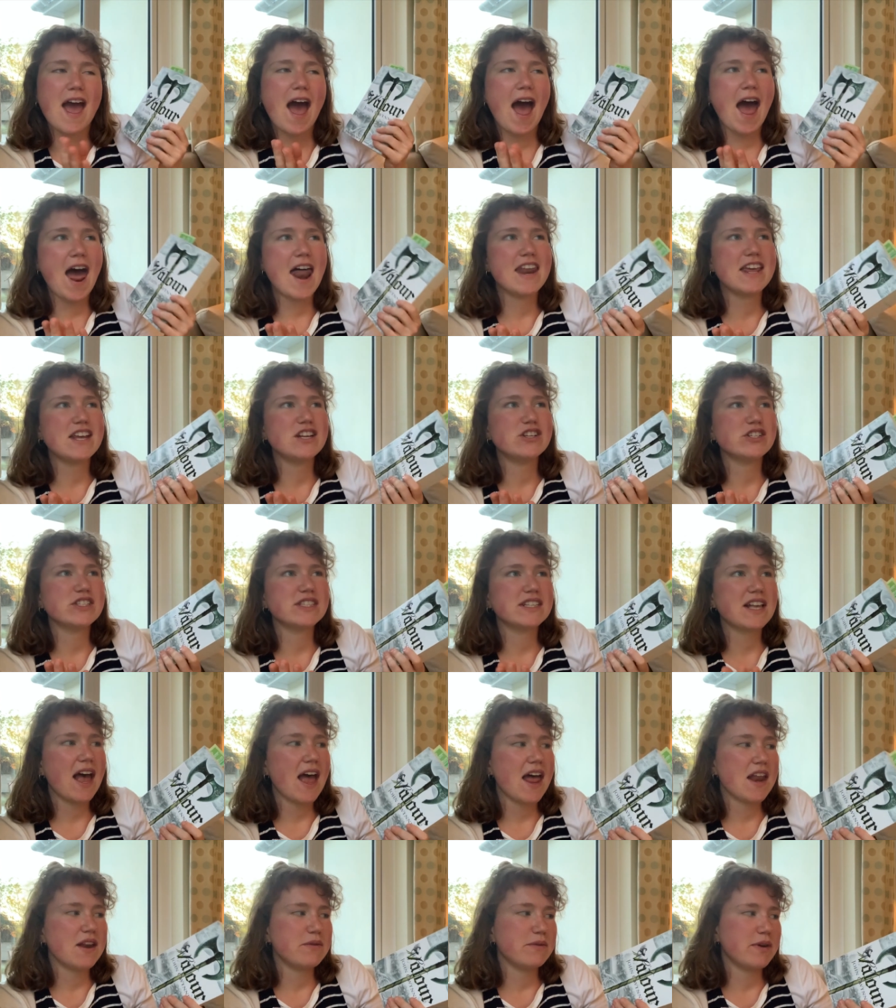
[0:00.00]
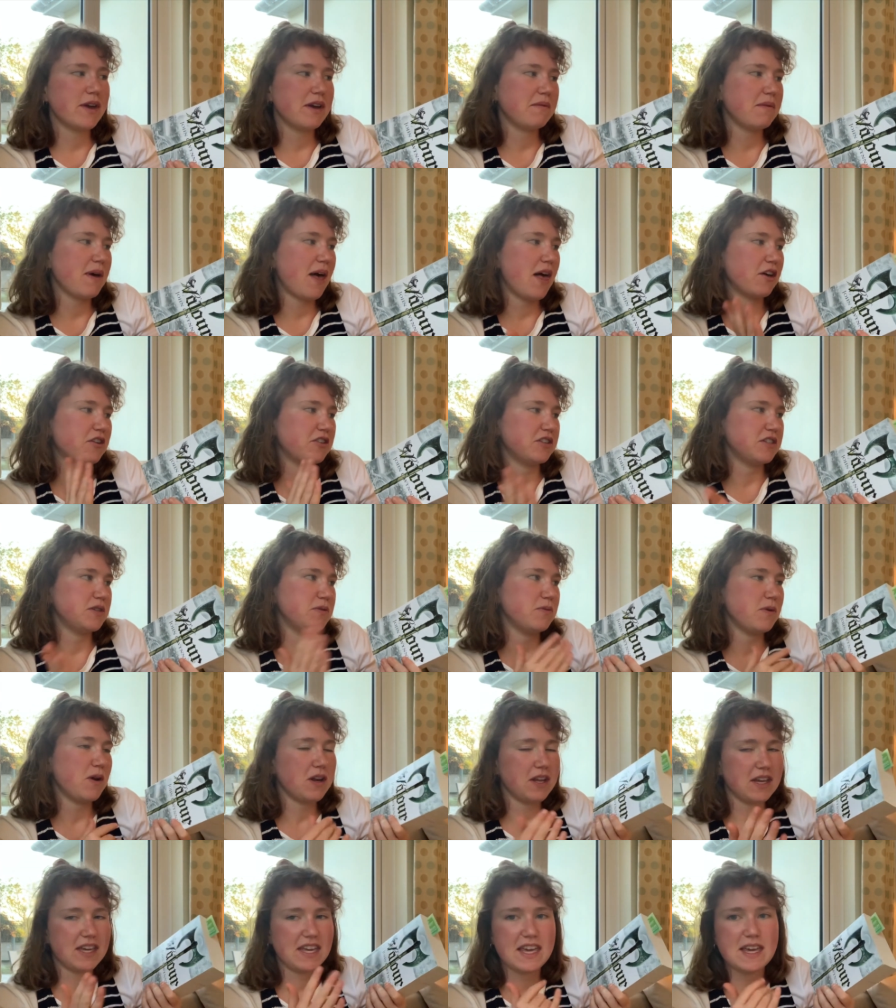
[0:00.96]
And it does kind of work well, because you
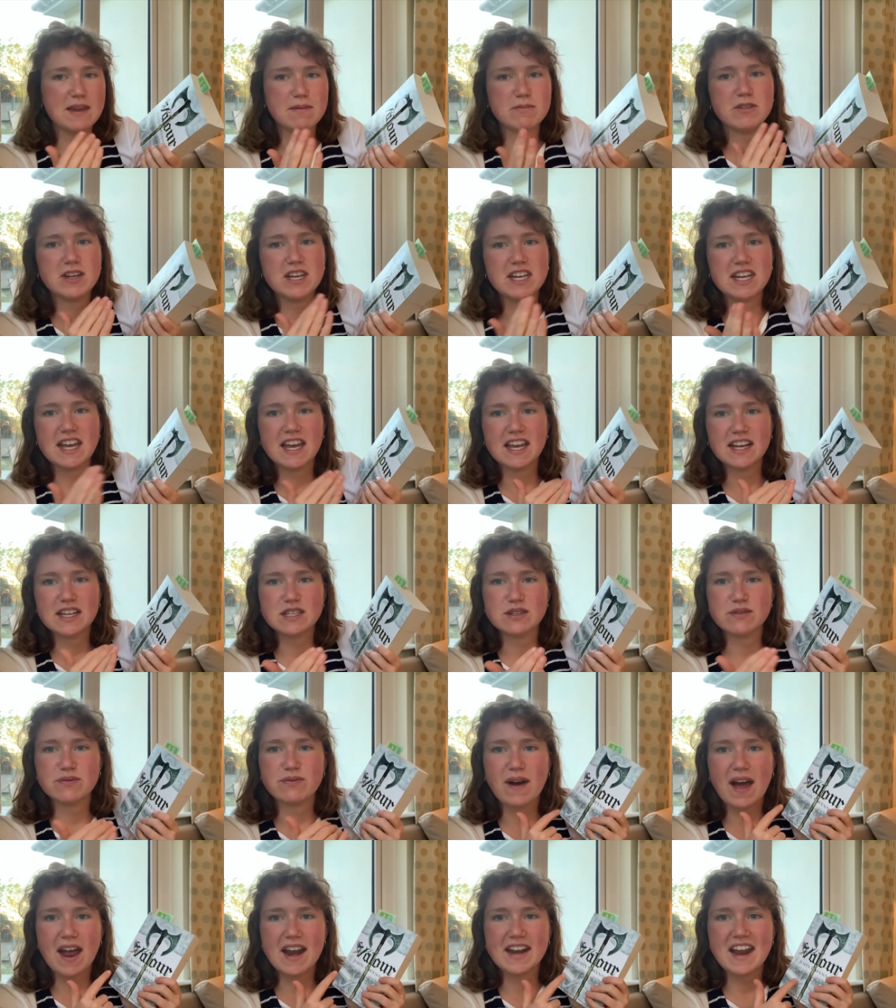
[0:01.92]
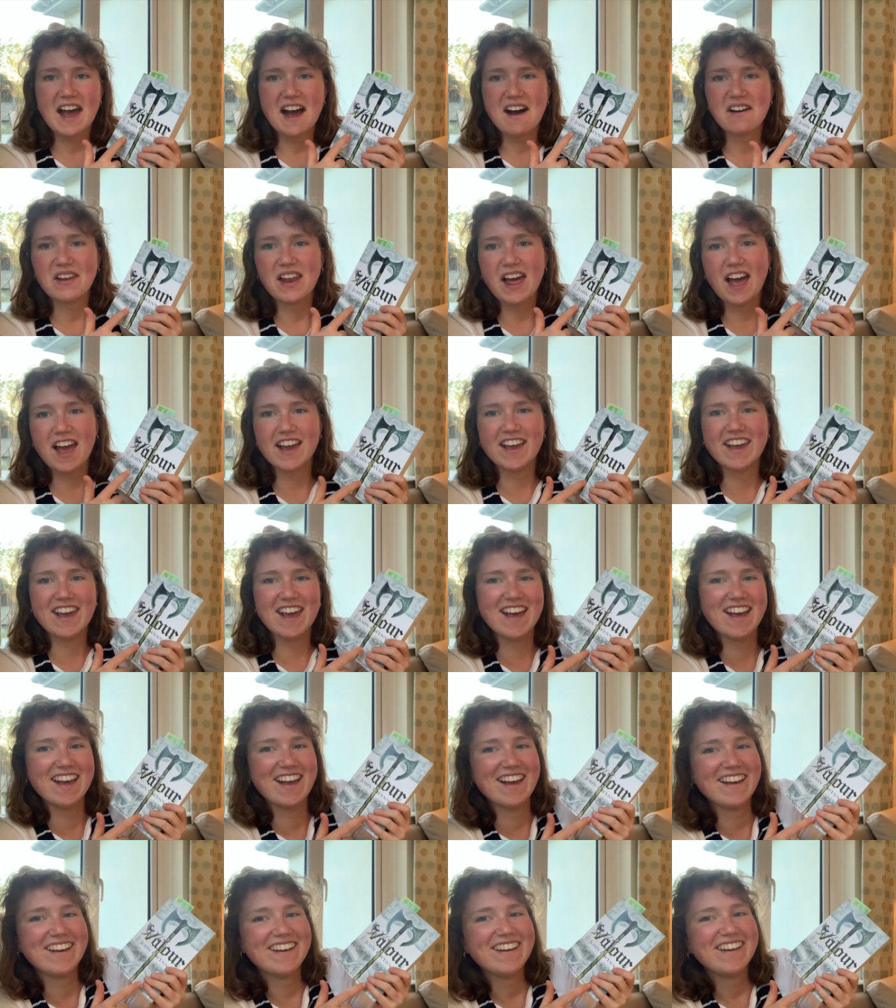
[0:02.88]
want to keep reading to find out, like,
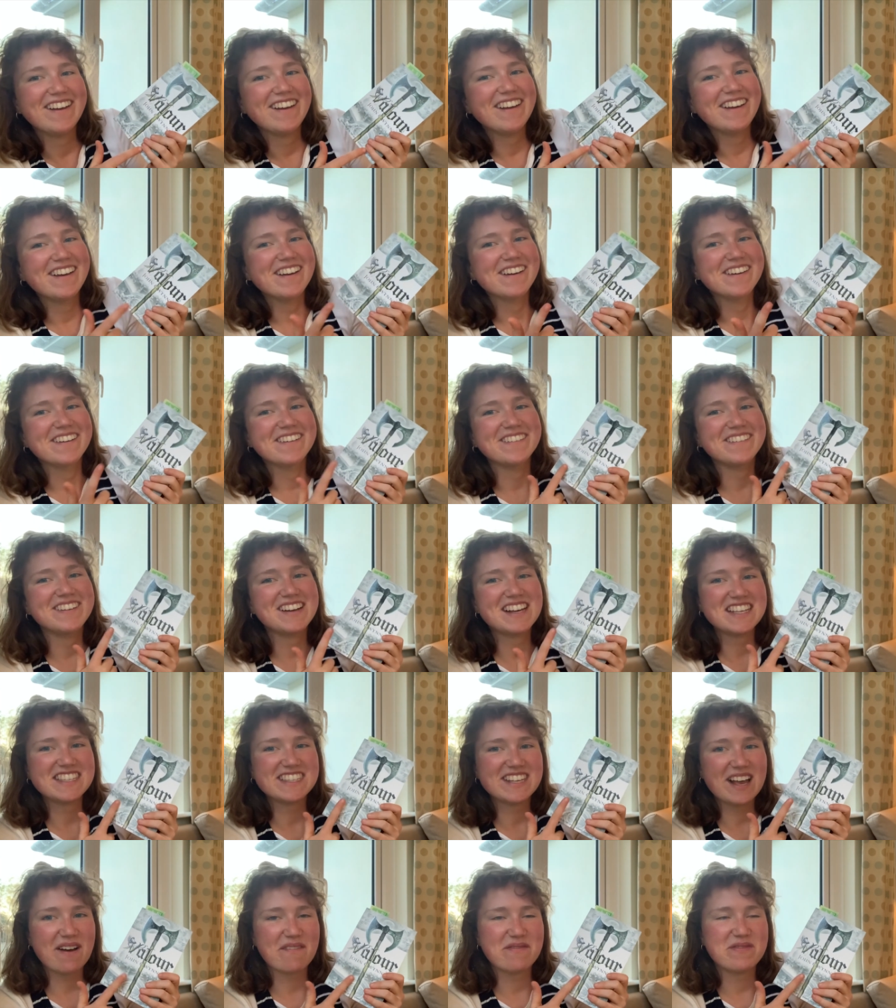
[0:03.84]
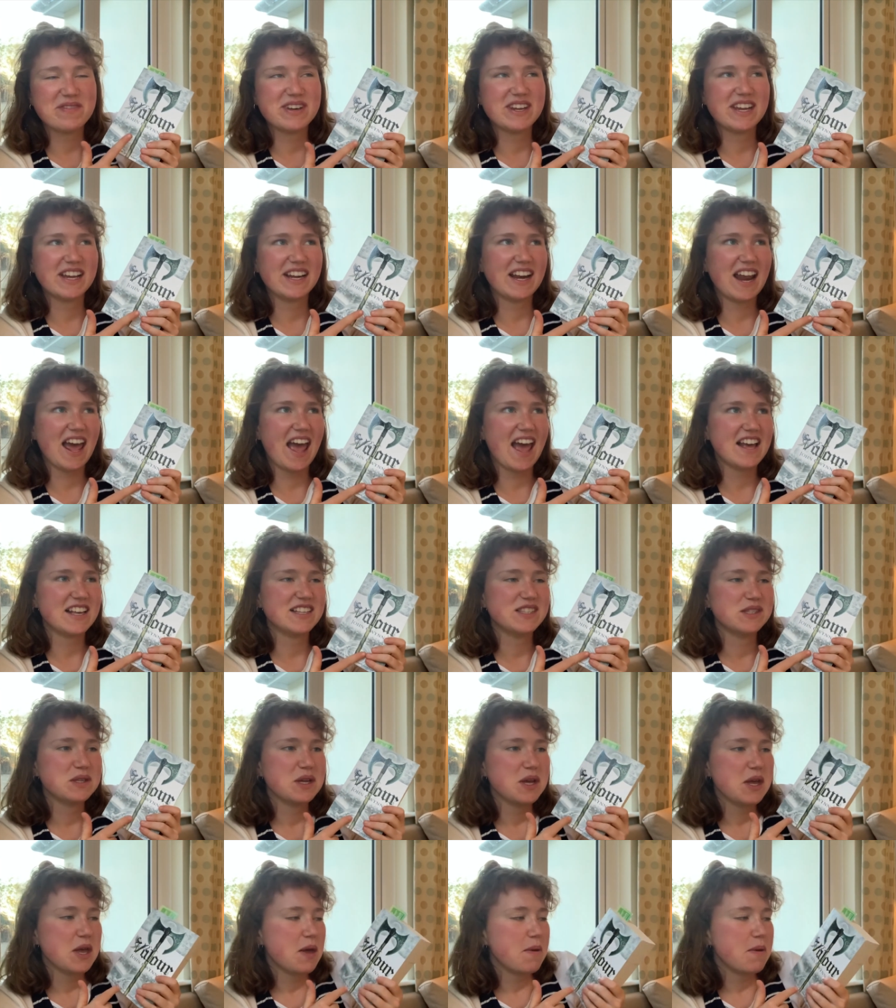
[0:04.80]
what's happening next.